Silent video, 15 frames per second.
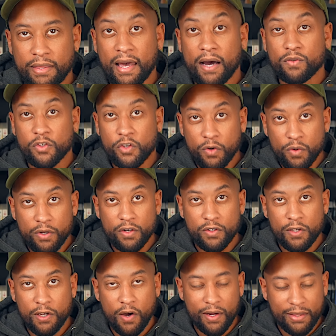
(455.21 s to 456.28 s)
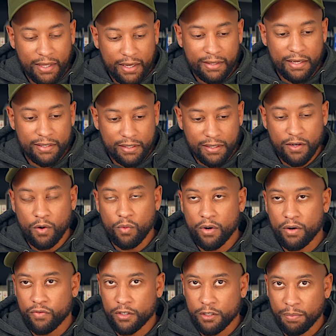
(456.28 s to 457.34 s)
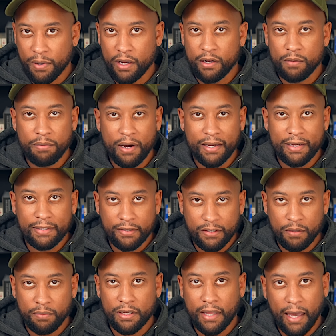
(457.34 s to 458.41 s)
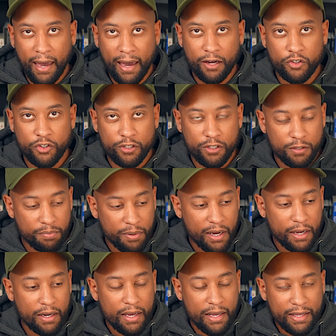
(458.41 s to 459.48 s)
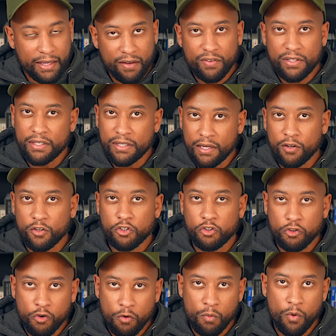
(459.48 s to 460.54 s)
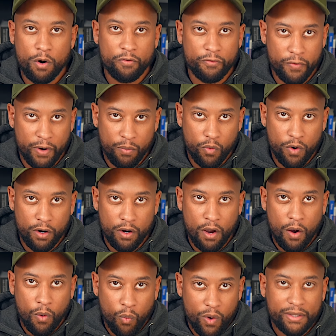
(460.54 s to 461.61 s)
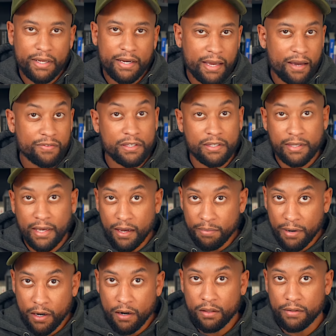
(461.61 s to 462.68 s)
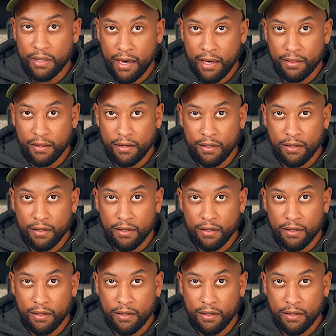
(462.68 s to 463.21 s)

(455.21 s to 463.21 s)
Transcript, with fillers: Now, two years ago, I think that Sneako would have responded by condemning the actions, but given Sneako's new moral framework, what did he have to say about all of that?